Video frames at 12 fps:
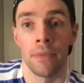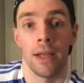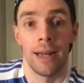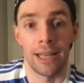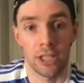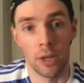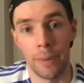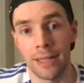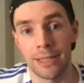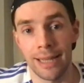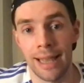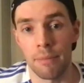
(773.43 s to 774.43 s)
let's hope we can
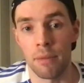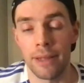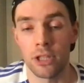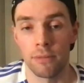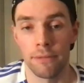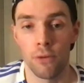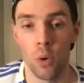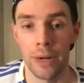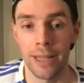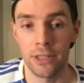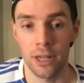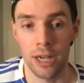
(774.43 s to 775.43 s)
take that momentum forward
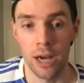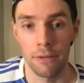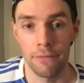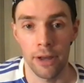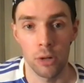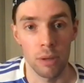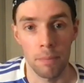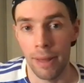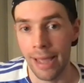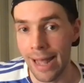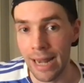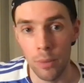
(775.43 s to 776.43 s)
into the cup final. We
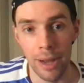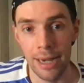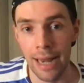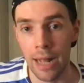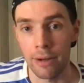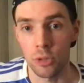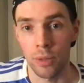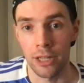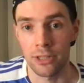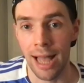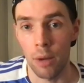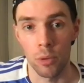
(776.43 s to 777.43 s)
play anywhere near as well as
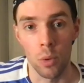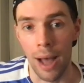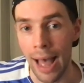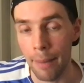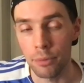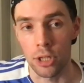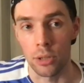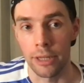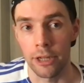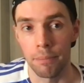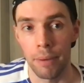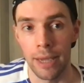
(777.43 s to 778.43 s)
that, we will absolutely
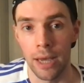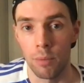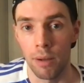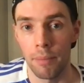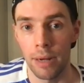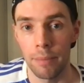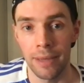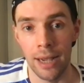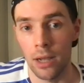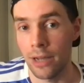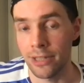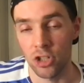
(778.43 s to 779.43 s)
compete at Wembley. But yeah,
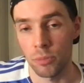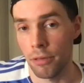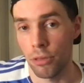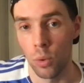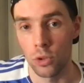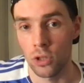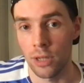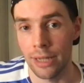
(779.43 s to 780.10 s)
guys, that's just my thoughts on the